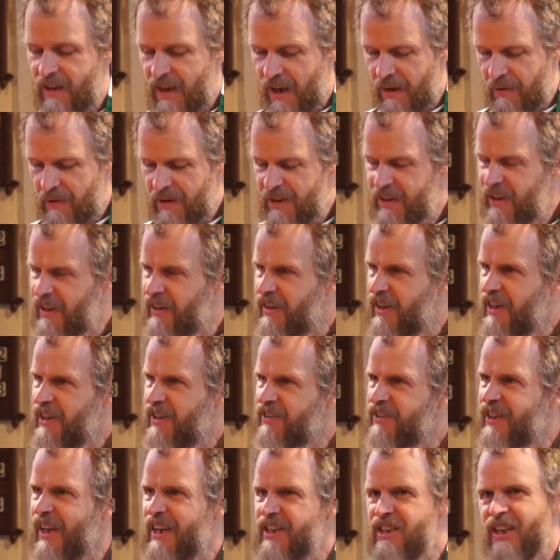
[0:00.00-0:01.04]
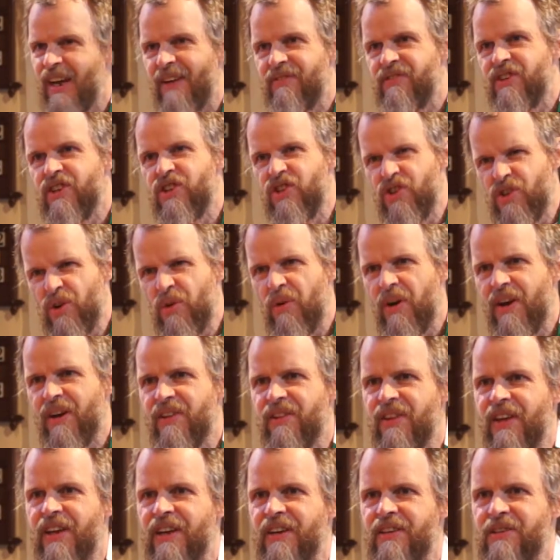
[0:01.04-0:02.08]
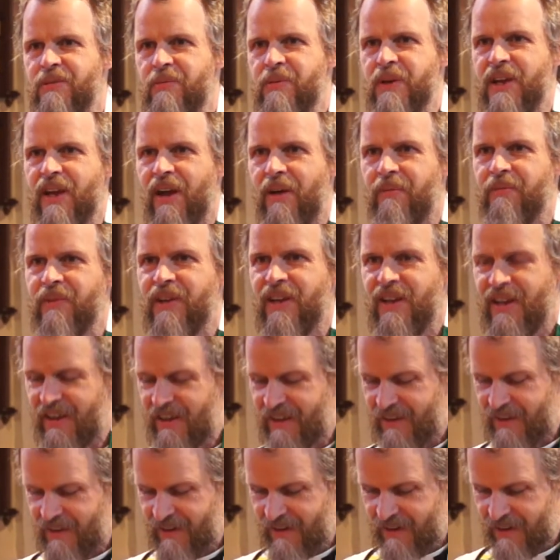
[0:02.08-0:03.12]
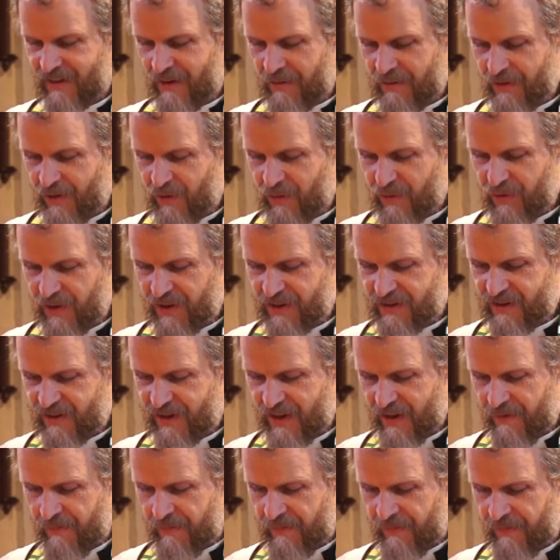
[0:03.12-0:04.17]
I mean, he doesn't actually have to do anything to become king, according to them.